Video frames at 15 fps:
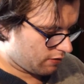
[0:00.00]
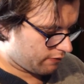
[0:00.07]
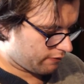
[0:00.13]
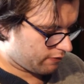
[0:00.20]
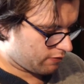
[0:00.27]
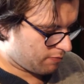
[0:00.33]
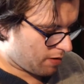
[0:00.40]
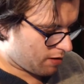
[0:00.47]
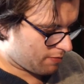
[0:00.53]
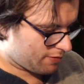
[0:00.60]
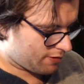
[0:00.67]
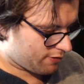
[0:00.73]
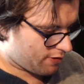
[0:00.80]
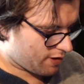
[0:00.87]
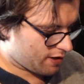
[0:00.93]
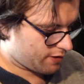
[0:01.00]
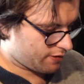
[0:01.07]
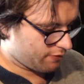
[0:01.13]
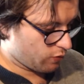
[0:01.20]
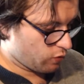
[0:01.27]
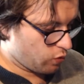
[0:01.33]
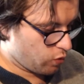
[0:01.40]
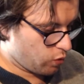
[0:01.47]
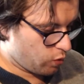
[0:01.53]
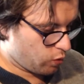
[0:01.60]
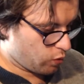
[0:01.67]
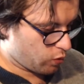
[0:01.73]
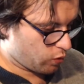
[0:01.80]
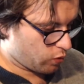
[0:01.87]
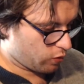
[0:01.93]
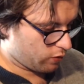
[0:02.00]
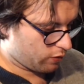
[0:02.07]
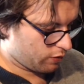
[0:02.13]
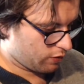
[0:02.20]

Rhubarb and Ooh.